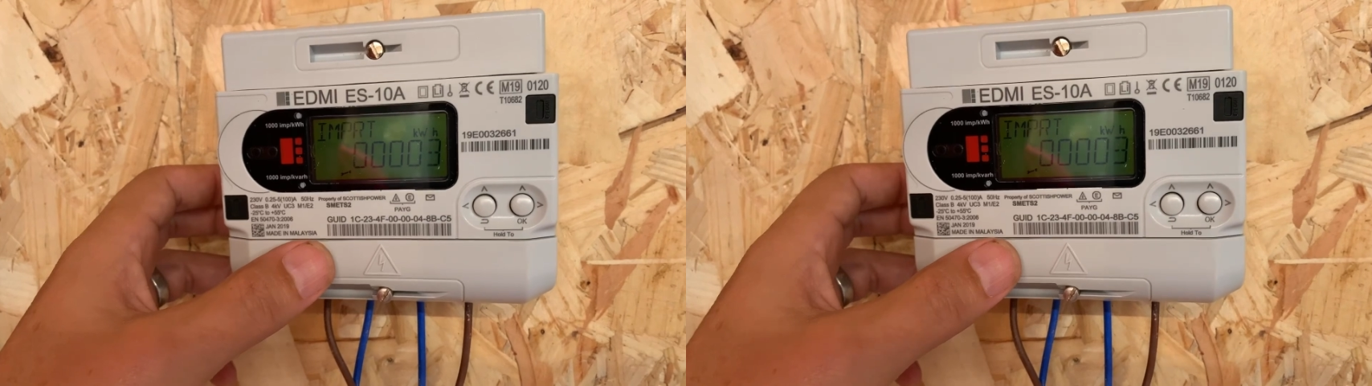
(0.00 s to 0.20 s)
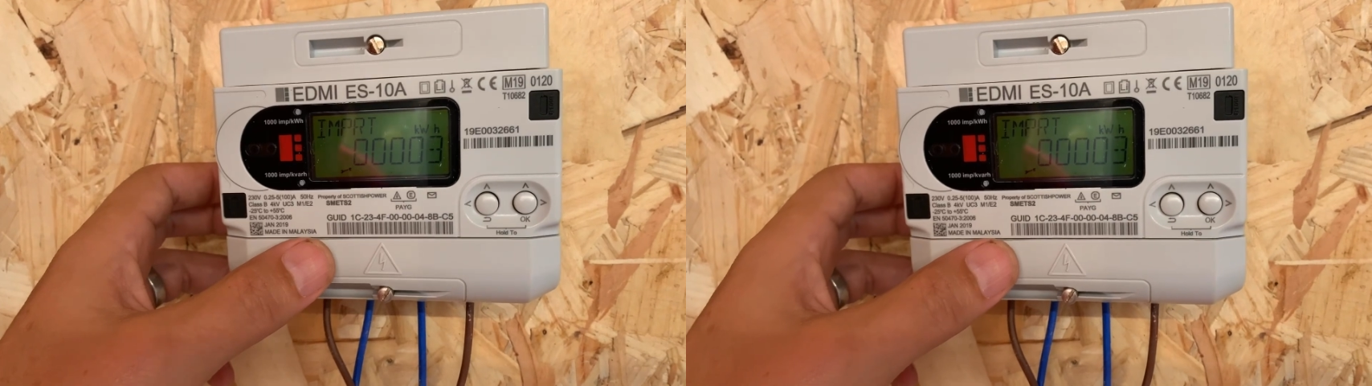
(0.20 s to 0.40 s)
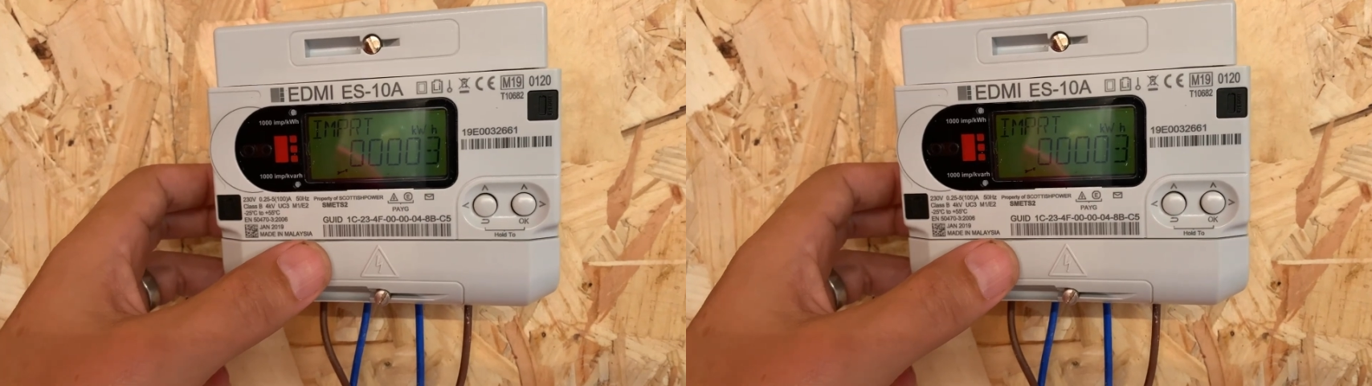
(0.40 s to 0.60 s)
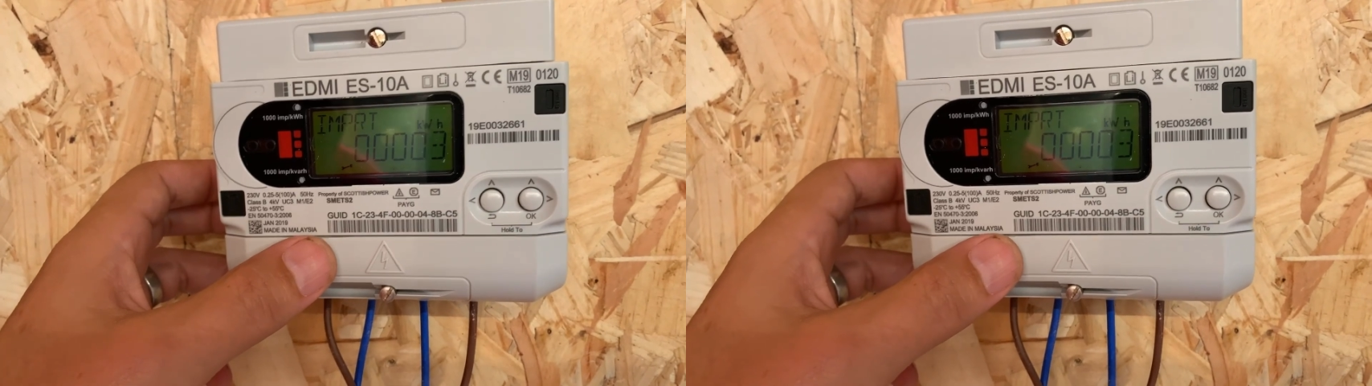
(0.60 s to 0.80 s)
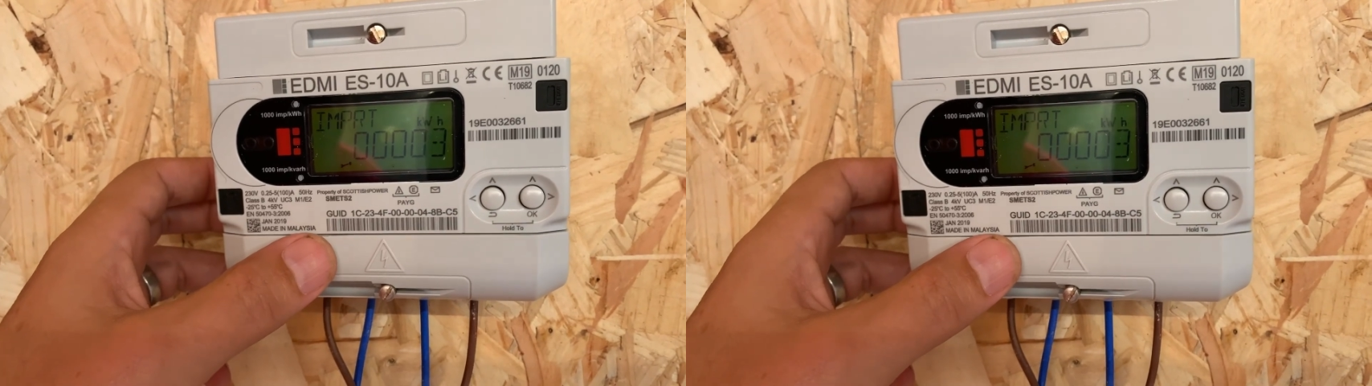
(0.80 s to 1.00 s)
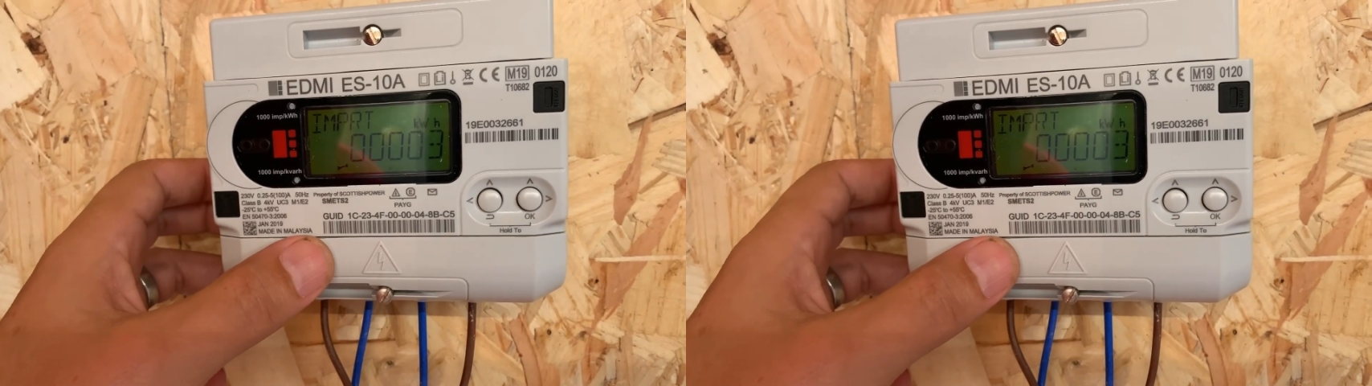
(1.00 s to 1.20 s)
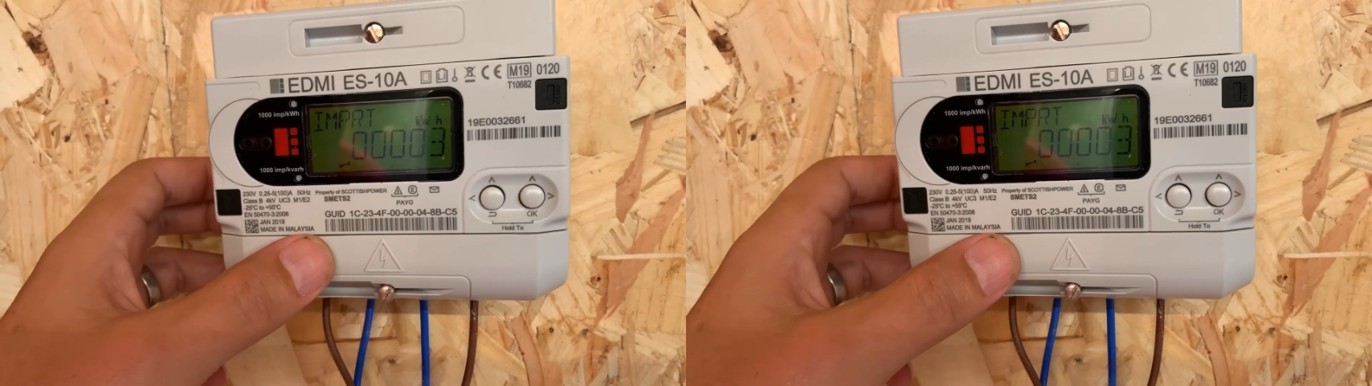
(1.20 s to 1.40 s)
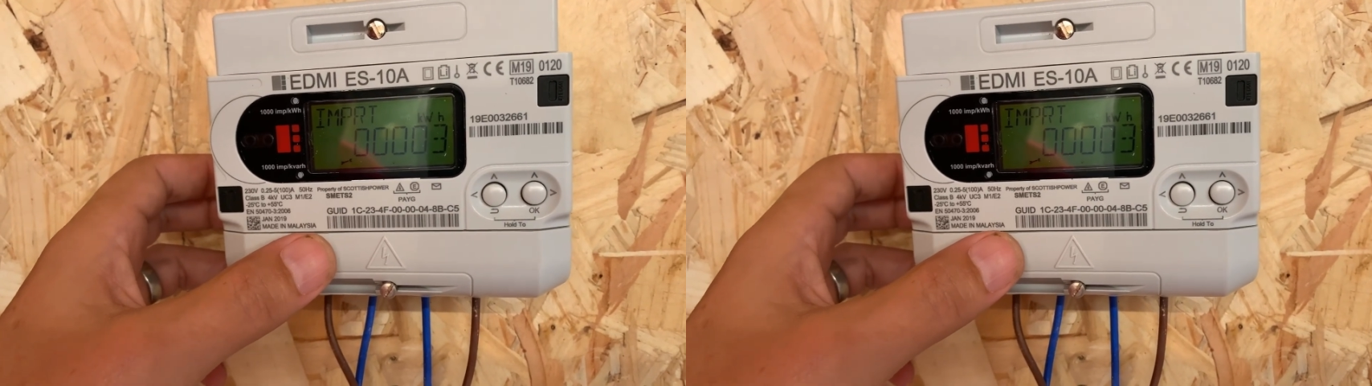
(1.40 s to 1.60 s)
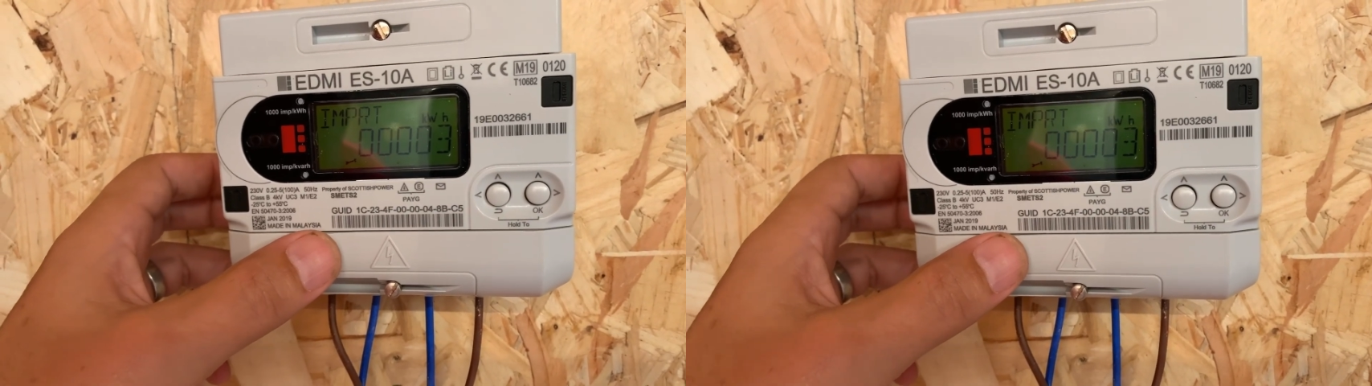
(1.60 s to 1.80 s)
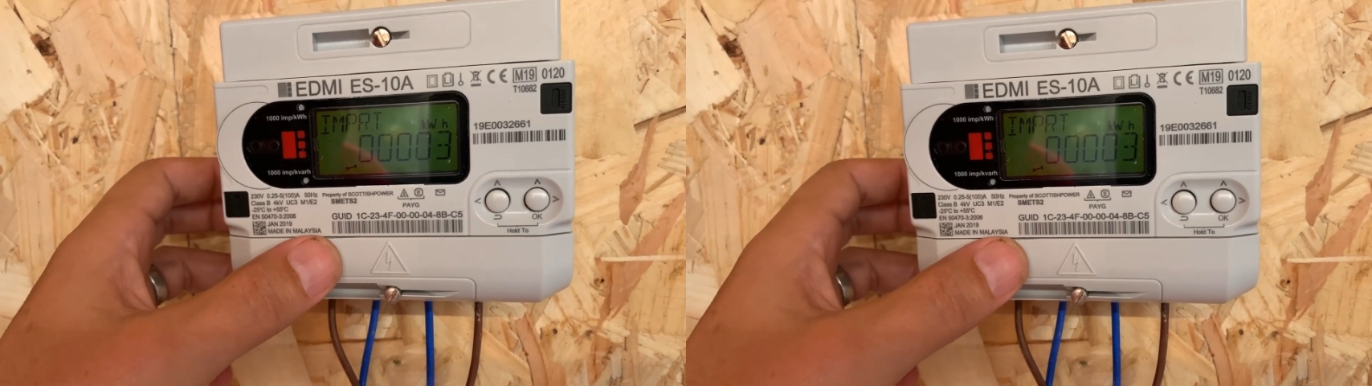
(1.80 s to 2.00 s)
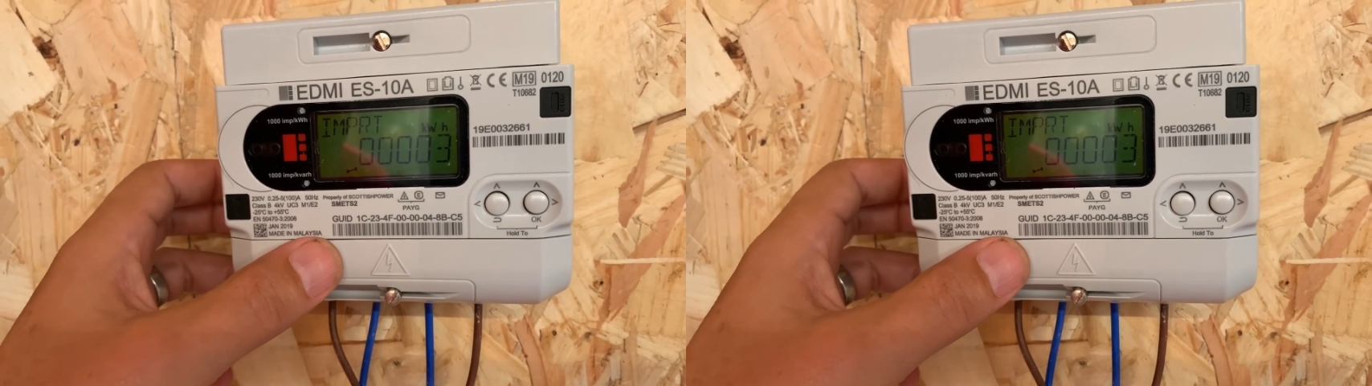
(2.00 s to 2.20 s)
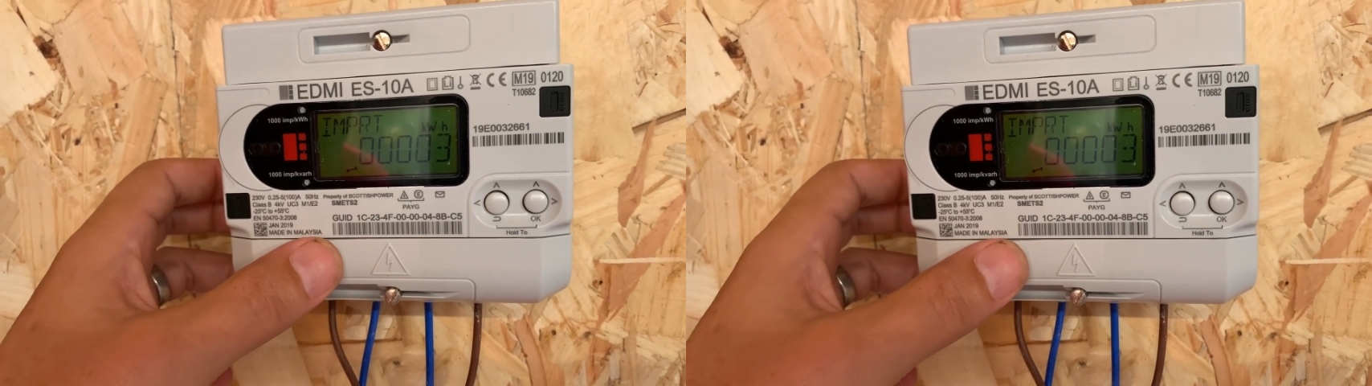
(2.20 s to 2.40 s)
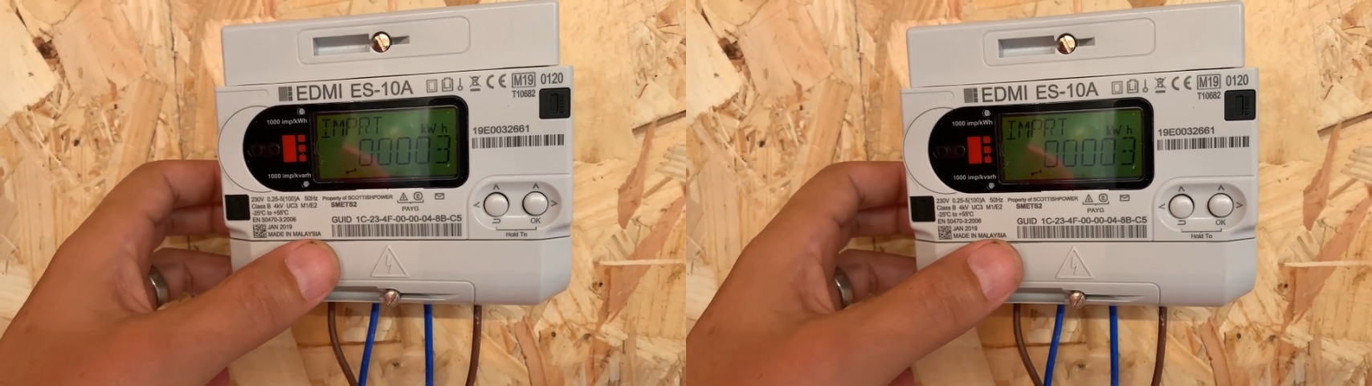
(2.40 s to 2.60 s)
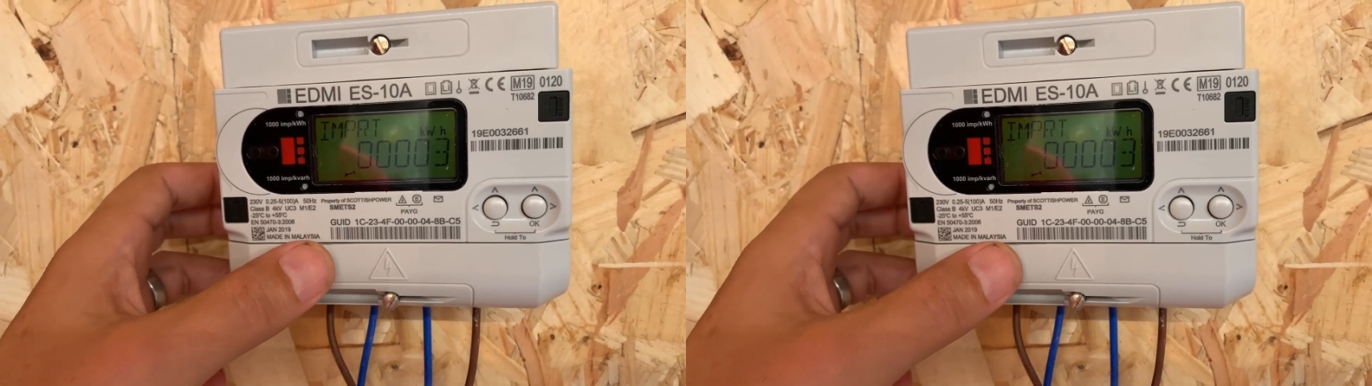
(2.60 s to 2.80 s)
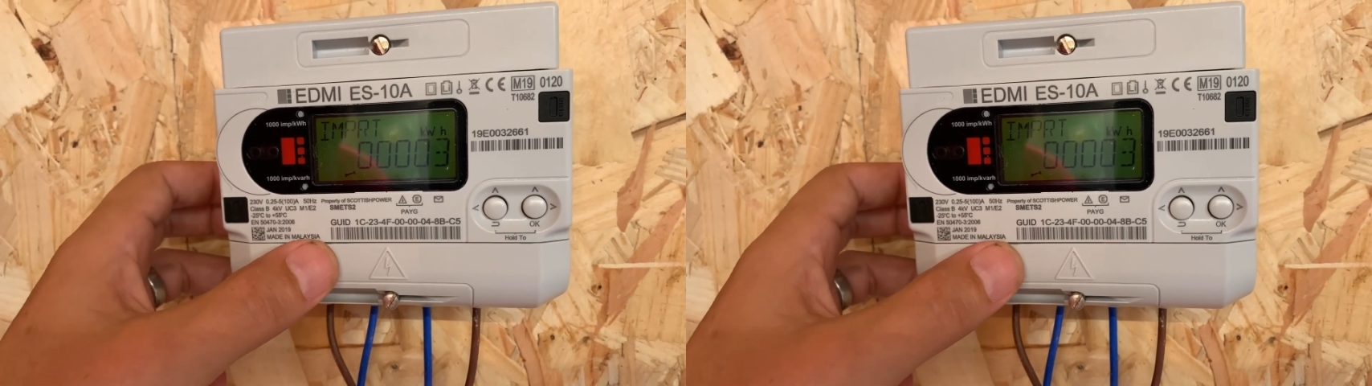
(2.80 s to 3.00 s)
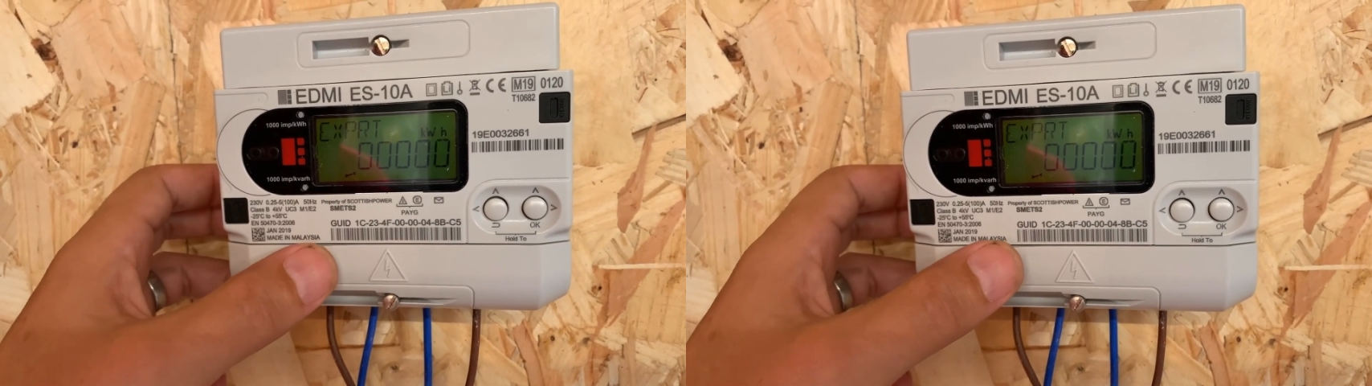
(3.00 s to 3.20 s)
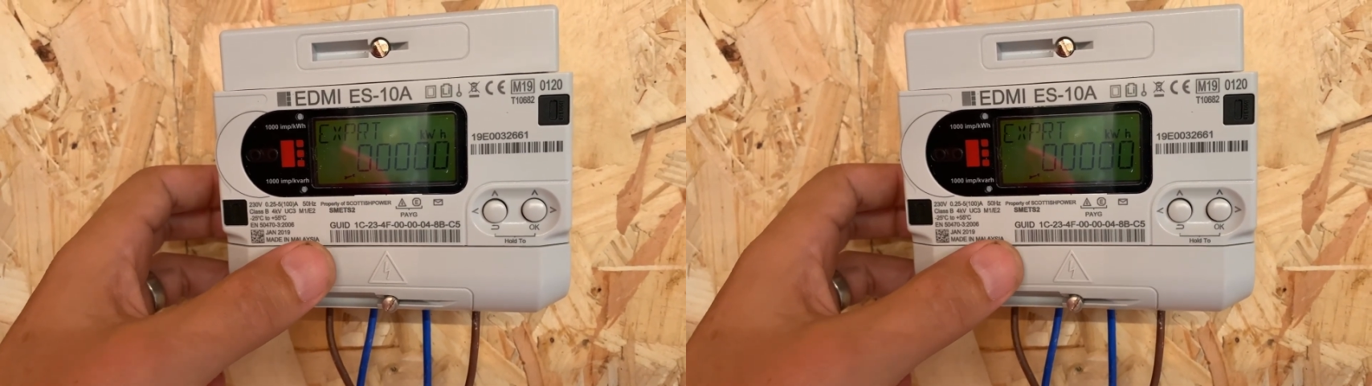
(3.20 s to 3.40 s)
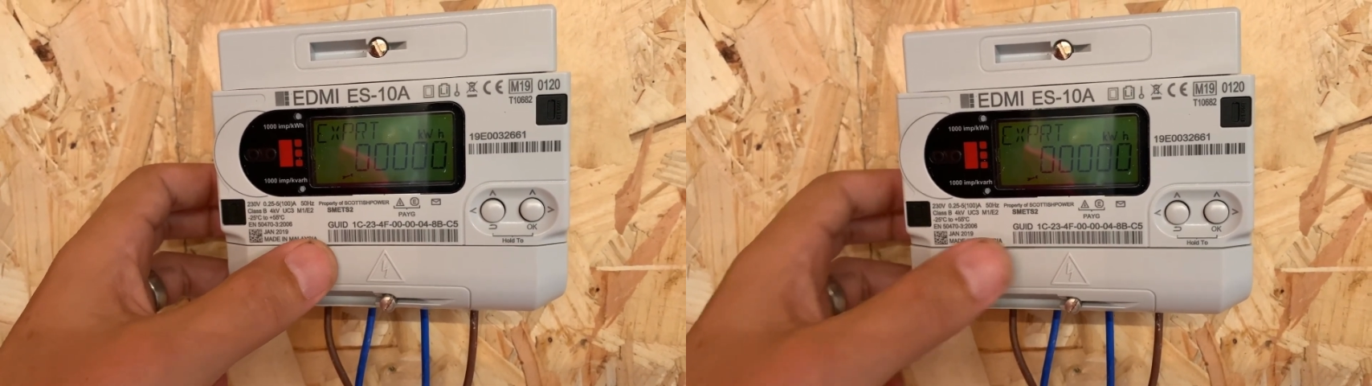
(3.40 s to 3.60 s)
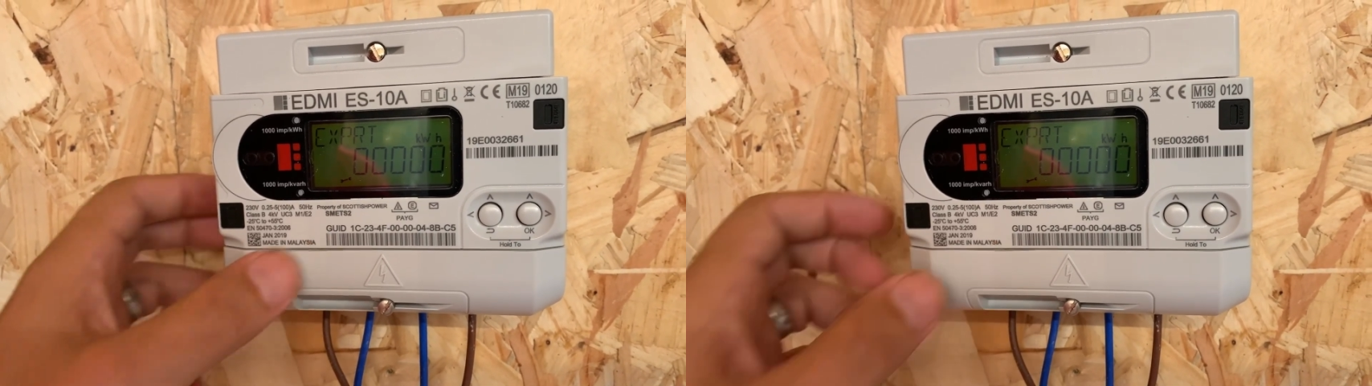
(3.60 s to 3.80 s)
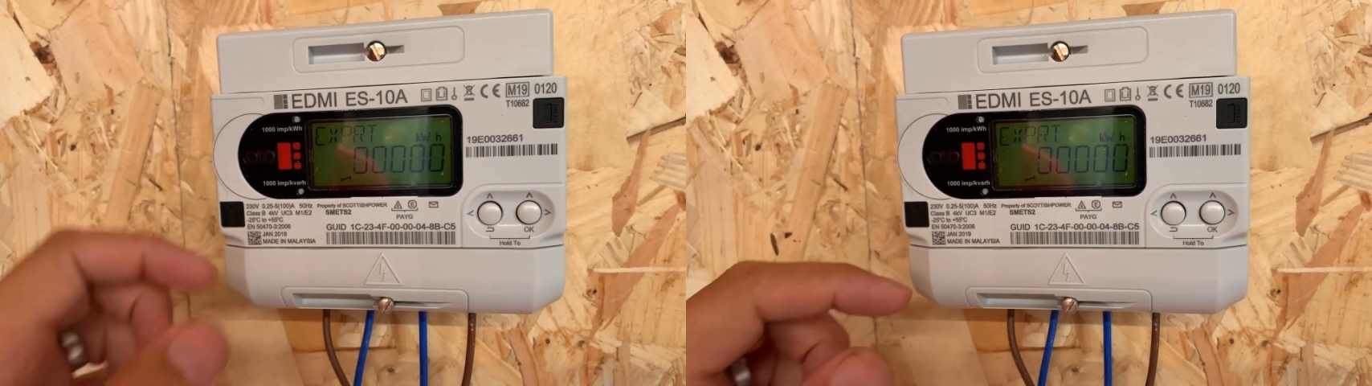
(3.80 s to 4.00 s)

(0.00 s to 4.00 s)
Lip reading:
(no speaker visible)